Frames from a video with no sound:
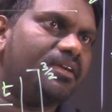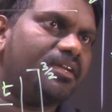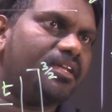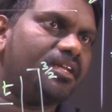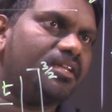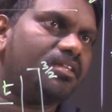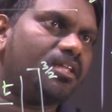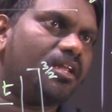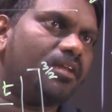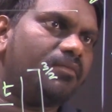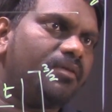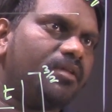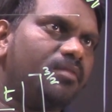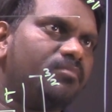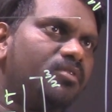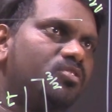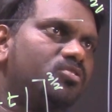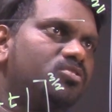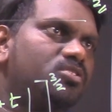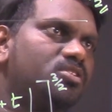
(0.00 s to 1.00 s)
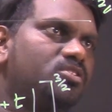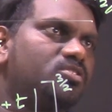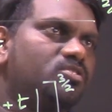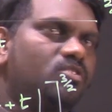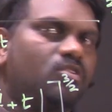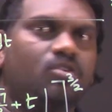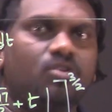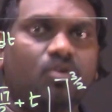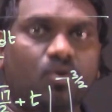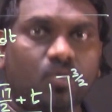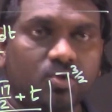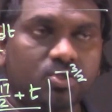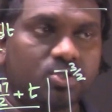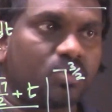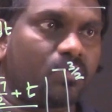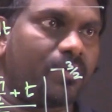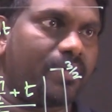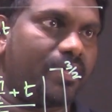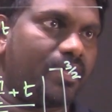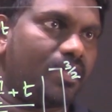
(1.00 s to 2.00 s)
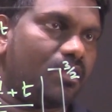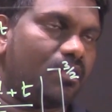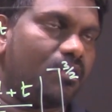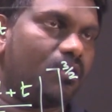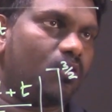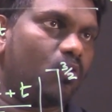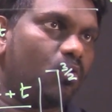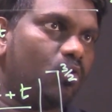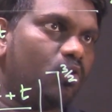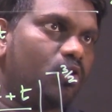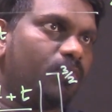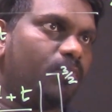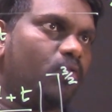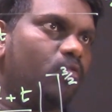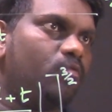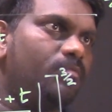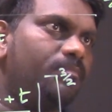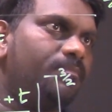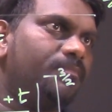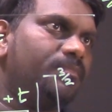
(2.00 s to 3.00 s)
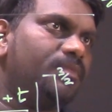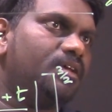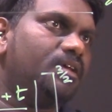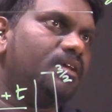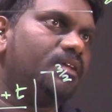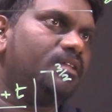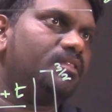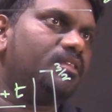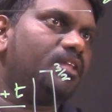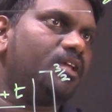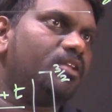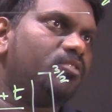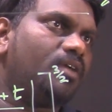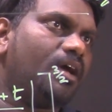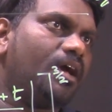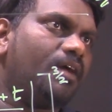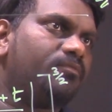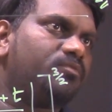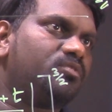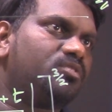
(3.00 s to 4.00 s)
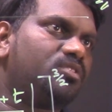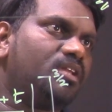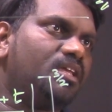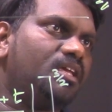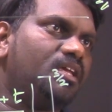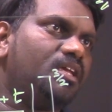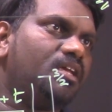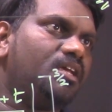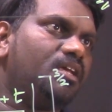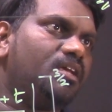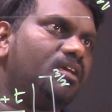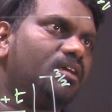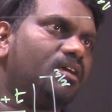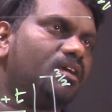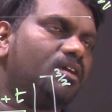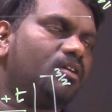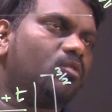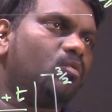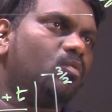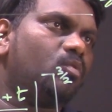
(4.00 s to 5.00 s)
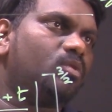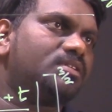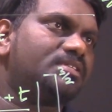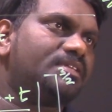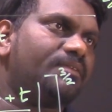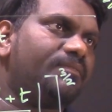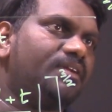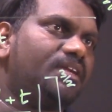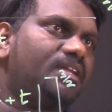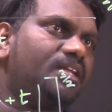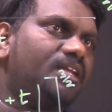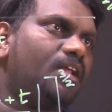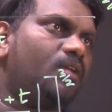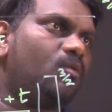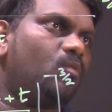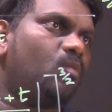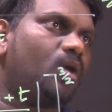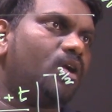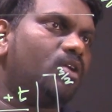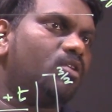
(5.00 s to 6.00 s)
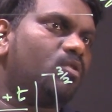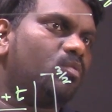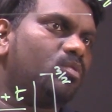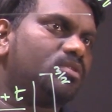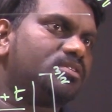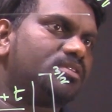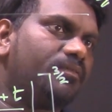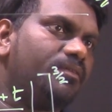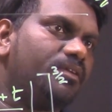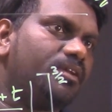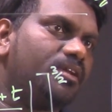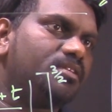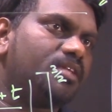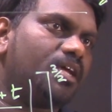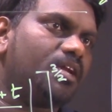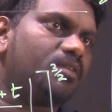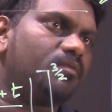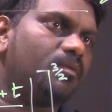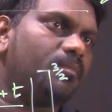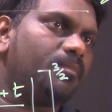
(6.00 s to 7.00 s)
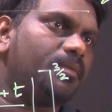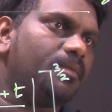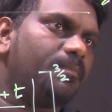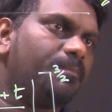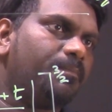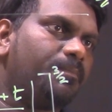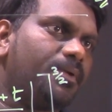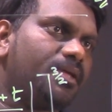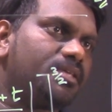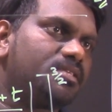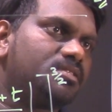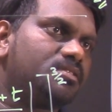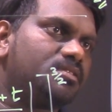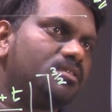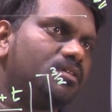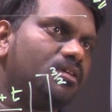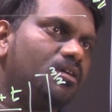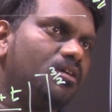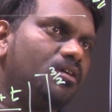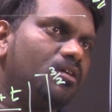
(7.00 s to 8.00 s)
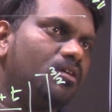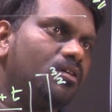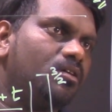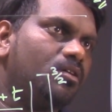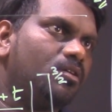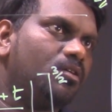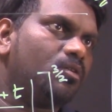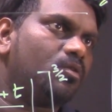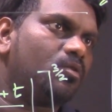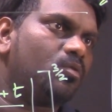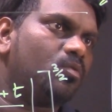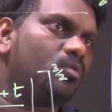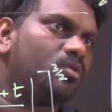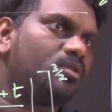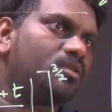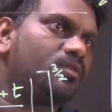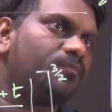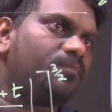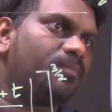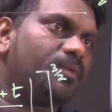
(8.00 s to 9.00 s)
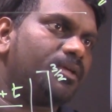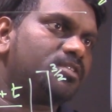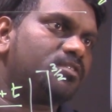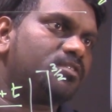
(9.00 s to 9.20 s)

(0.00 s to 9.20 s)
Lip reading: 17 because it's a whole square, root poem. Then you have 3 root 17 and 1 root 17, that will be plus 4